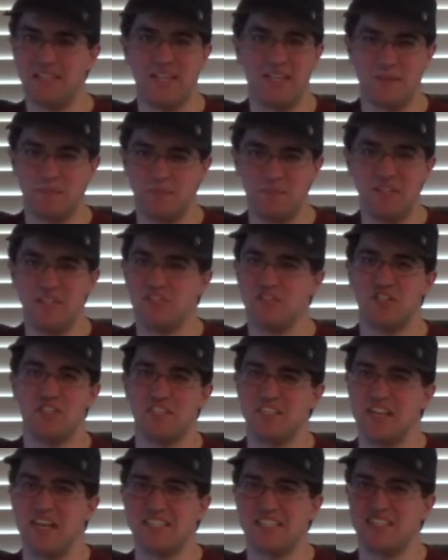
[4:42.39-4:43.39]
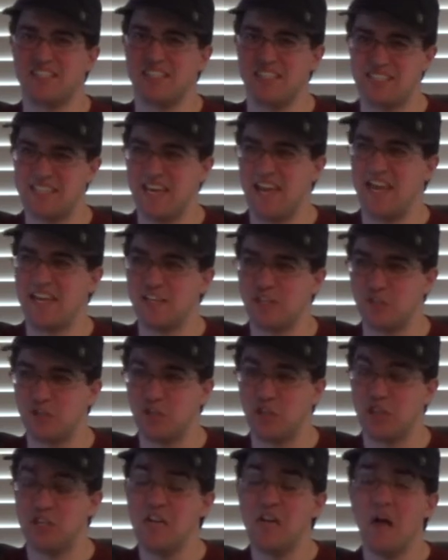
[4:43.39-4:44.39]
Like, Bleach does not stay
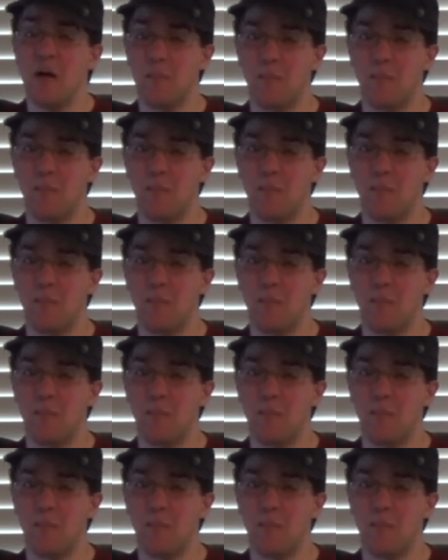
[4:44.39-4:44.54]
good,